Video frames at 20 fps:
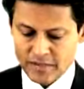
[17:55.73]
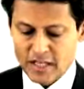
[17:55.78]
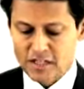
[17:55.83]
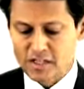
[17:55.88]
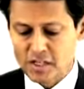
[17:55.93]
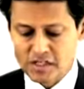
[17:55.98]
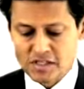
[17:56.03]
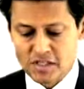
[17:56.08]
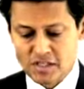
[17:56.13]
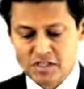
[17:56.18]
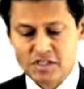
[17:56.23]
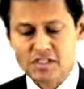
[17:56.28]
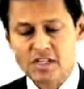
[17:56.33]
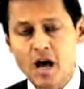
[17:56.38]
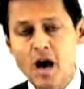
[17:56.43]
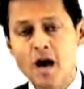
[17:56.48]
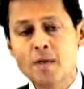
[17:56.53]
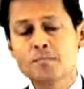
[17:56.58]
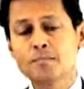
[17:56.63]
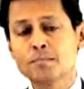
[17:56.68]
That's just a
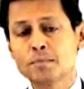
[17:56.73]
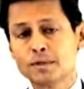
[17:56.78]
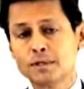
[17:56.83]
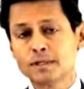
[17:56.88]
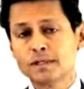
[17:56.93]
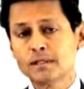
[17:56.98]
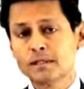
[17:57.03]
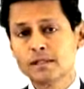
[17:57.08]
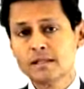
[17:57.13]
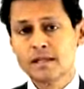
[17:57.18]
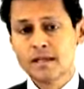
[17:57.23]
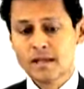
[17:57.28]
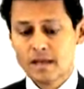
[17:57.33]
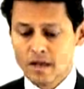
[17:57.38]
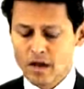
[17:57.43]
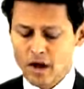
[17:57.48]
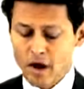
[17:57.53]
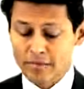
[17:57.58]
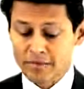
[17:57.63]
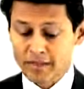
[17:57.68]
sample
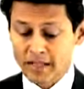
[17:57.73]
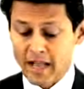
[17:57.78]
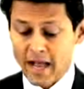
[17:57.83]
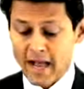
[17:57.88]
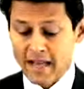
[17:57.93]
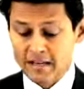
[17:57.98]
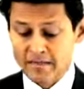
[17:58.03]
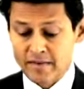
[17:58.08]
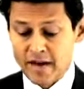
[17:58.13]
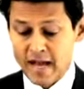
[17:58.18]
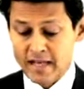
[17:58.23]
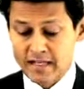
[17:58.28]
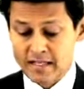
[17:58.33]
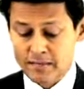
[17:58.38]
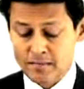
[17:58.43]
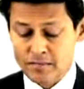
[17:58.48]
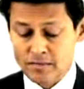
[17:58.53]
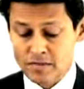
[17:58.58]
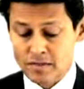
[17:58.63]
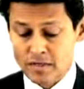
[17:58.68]
of the kind of
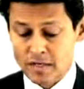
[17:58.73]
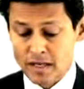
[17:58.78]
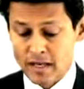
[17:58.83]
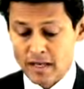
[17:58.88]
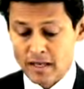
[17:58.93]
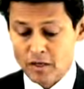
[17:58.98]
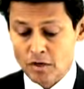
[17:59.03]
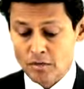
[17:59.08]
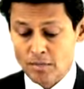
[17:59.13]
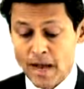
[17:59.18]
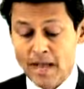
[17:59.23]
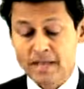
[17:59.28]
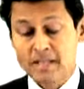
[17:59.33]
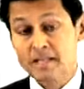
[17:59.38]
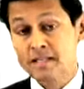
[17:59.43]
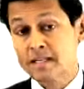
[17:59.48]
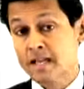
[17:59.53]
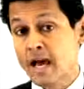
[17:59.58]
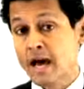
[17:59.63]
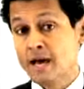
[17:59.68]
items you might
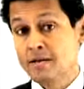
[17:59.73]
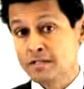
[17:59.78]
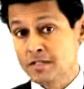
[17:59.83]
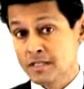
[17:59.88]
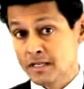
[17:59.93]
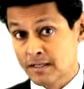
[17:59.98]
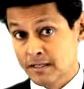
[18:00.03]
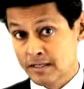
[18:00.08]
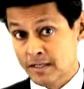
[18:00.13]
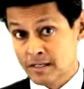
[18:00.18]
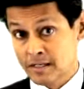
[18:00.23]
encounter in